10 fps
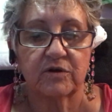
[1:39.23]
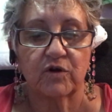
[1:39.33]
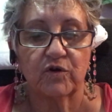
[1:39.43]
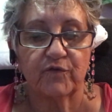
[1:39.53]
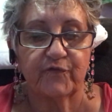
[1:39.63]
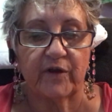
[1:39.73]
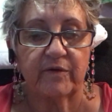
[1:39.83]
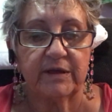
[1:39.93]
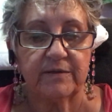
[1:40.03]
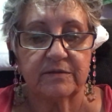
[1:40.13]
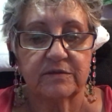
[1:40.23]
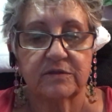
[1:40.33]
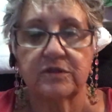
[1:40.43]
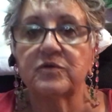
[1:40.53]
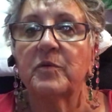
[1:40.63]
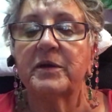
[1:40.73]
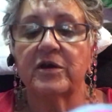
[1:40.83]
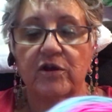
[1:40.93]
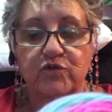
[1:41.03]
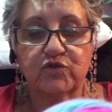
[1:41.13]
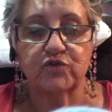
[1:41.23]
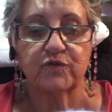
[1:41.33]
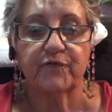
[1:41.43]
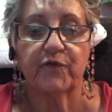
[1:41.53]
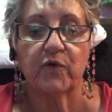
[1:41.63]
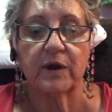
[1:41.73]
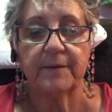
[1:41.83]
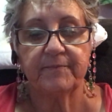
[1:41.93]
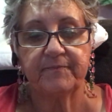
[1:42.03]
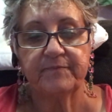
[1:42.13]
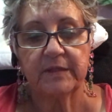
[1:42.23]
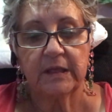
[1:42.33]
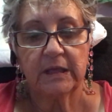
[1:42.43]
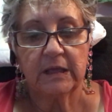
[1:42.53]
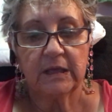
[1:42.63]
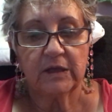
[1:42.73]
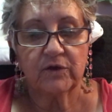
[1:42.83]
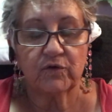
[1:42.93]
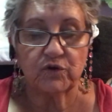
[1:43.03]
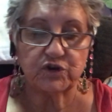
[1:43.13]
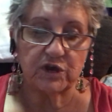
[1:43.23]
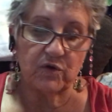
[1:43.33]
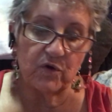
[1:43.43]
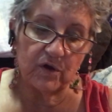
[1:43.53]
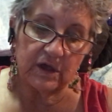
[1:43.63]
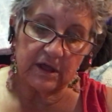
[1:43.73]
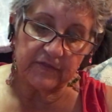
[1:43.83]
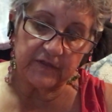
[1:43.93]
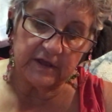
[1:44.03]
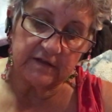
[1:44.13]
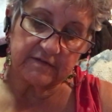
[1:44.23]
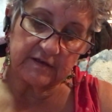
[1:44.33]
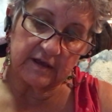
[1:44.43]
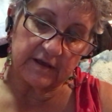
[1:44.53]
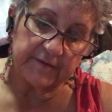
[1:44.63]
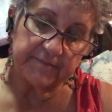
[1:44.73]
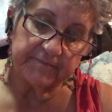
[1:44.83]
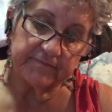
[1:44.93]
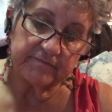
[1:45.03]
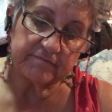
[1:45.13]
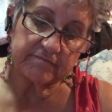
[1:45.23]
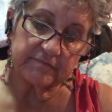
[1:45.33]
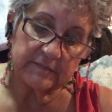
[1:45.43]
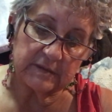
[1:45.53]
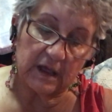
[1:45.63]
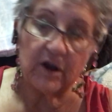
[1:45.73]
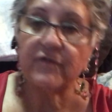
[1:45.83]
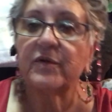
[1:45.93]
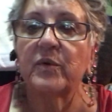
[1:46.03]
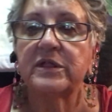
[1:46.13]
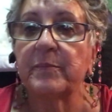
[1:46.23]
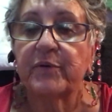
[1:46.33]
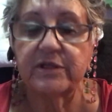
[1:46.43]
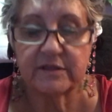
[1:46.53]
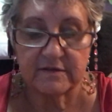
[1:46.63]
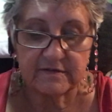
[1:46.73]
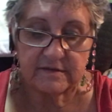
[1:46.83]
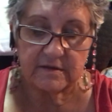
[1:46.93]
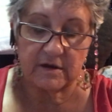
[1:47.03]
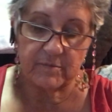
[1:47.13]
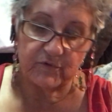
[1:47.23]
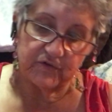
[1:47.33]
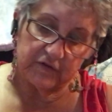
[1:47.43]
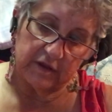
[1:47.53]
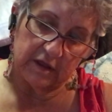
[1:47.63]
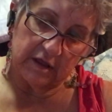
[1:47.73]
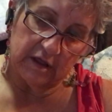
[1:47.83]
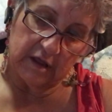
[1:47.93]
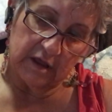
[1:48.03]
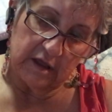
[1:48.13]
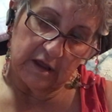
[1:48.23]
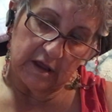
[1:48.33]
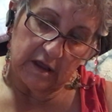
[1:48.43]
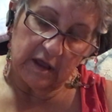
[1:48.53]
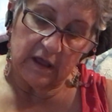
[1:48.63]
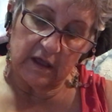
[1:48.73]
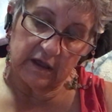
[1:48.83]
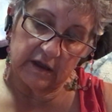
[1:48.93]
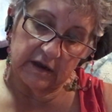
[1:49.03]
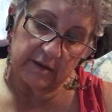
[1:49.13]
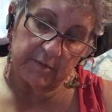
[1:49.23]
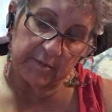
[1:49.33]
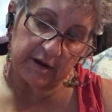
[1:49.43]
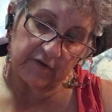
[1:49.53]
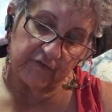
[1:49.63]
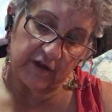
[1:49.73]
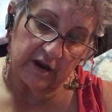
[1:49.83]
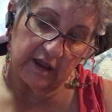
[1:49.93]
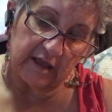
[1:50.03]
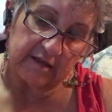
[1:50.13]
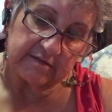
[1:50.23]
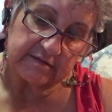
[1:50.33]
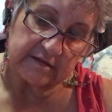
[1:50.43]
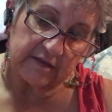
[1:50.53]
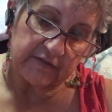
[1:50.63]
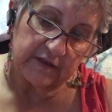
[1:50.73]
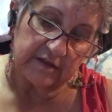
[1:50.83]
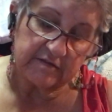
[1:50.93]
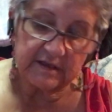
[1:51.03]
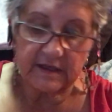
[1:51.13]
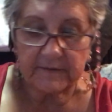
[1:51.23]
color fairy, Doobie color 224. Crochet hook, I think it's I love the way the print is, numbers. I gotta get my magnifying glass. I think it's